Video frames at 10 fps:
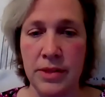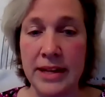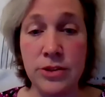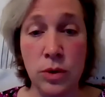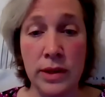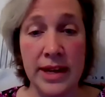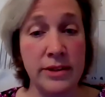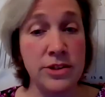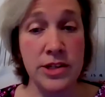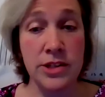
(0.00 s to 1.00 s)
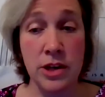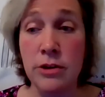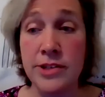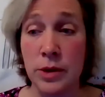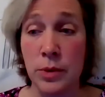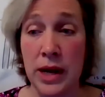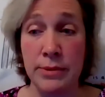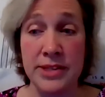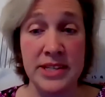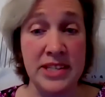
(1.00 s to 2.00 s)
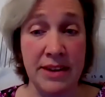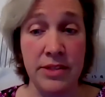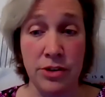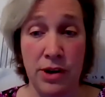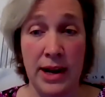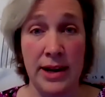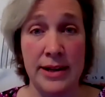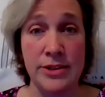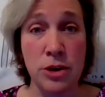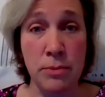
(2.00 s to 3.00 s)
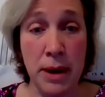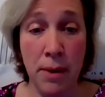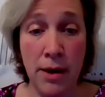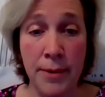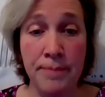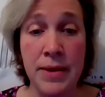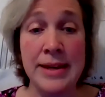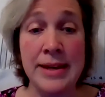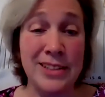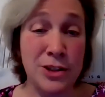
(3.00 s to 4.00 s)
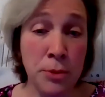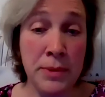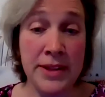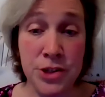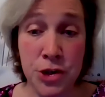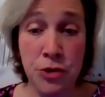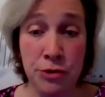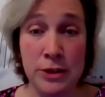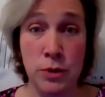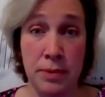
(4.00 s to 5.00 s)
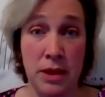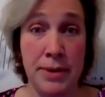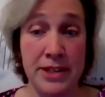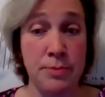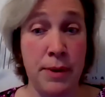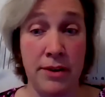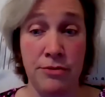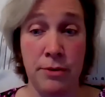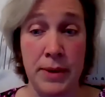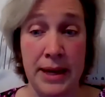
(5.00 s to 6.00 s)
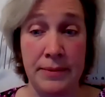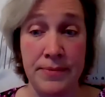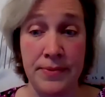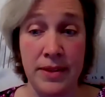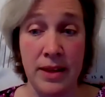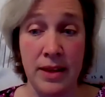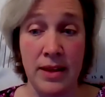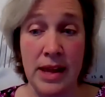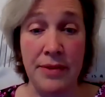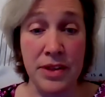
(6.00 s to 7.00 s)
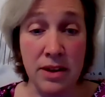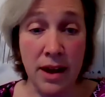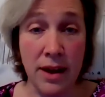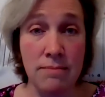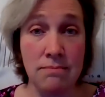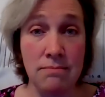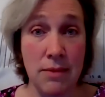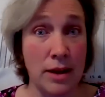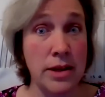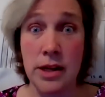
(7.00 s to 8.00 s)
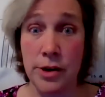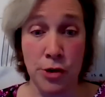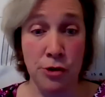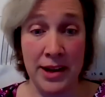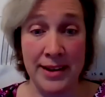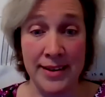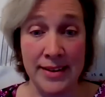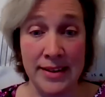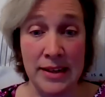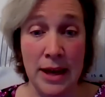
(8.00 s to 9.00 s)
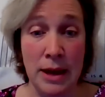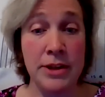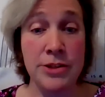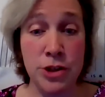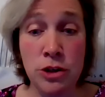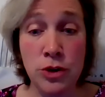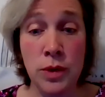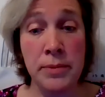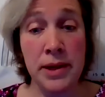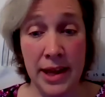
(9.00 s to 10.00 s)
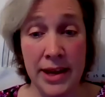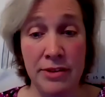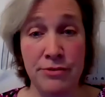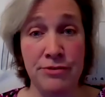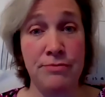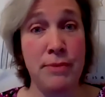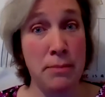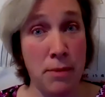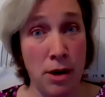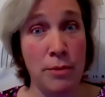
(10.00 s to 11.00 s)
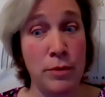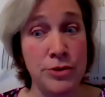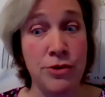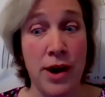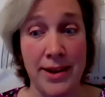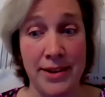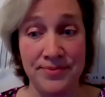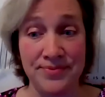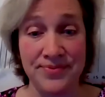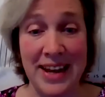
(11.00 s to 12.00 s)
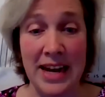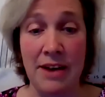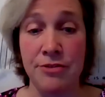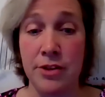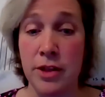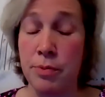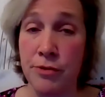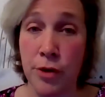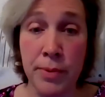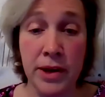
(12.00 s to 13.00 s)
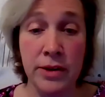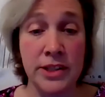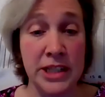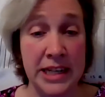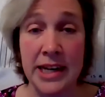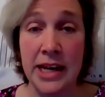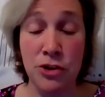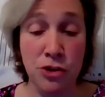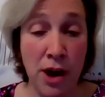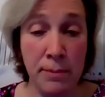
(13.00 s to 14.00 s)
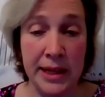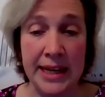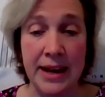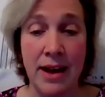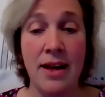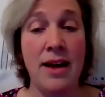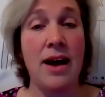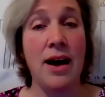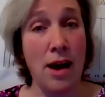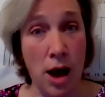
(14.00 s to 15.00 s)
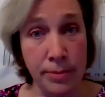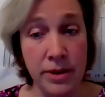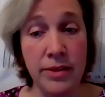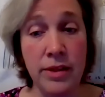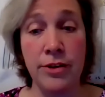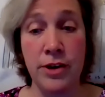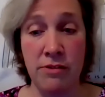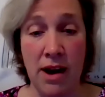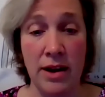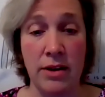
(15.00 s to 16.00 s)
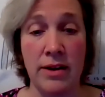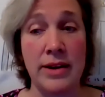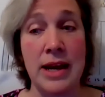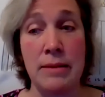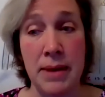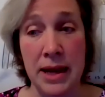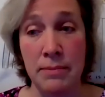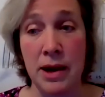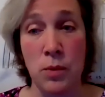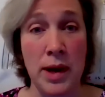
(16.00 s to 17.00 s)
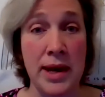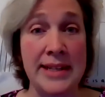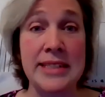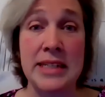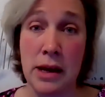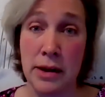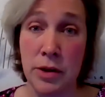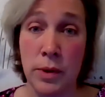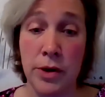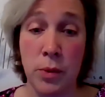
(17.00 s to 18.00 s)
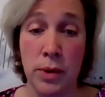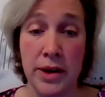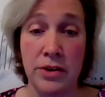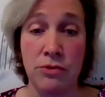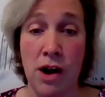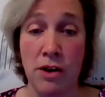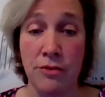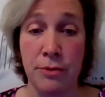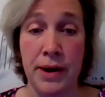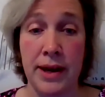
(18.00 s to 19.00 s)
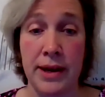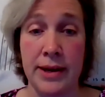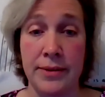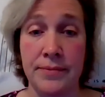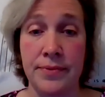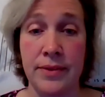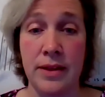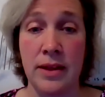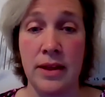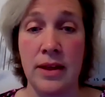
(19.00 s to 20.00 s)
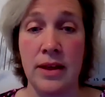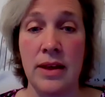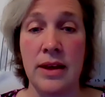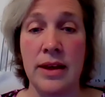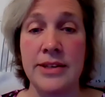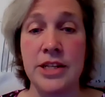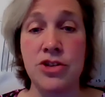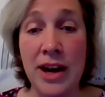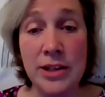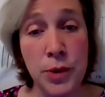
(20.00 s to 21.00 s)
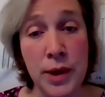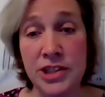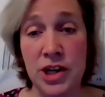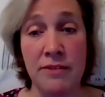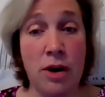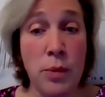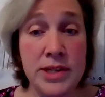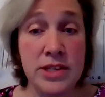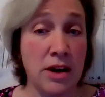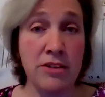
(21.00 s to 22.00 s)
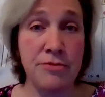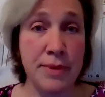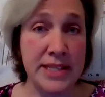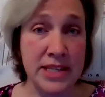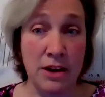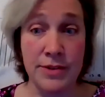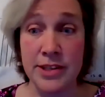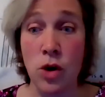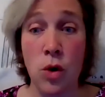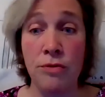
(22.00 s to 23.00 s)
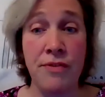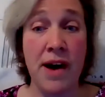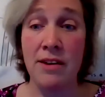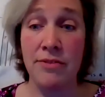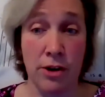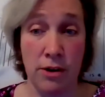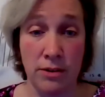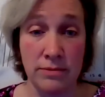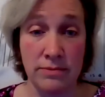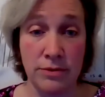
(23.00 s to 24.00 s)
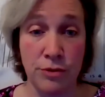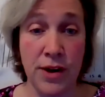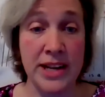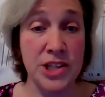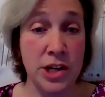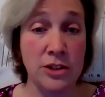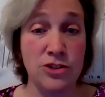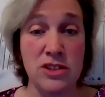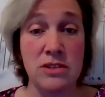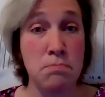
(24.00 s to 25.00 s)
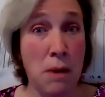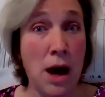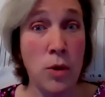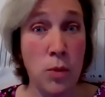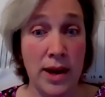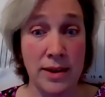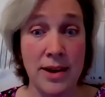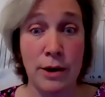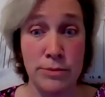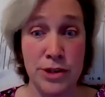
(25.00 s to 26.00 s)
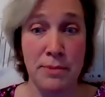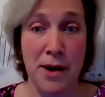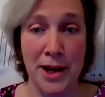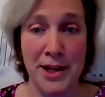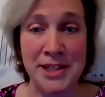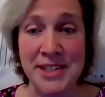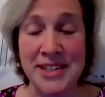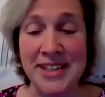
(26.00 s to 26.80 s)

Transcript: That school announced its closing when I was in 7th grade, and so my mom determined that Stoneridge would be the best spot for me. At the time, I didn't agree, but as usual in my life, my mom was right. And after the proverbial teenage grumbling, I hopped on the 30 ride-on and made my way to 9101 Rockville Pike. Since graduation, I've always thought of myself as a Goal 5 girl. Frank Sinatra's My Way comes to mind.